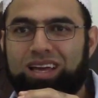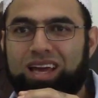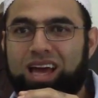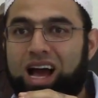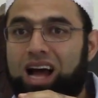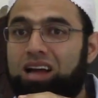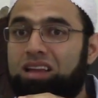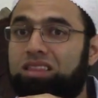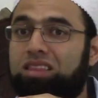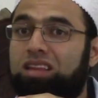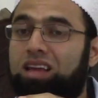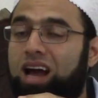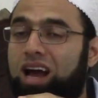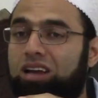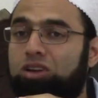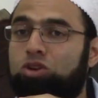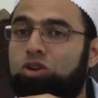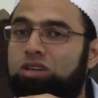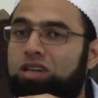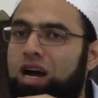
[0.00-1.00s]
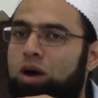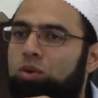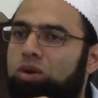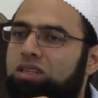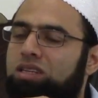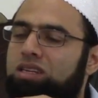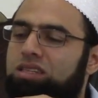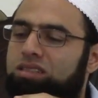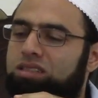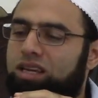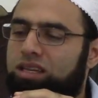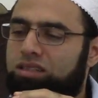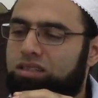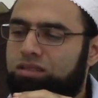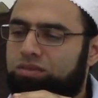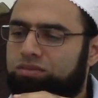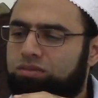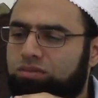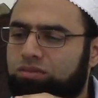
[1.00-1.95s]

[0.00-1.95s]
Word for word: And, and look now what he said.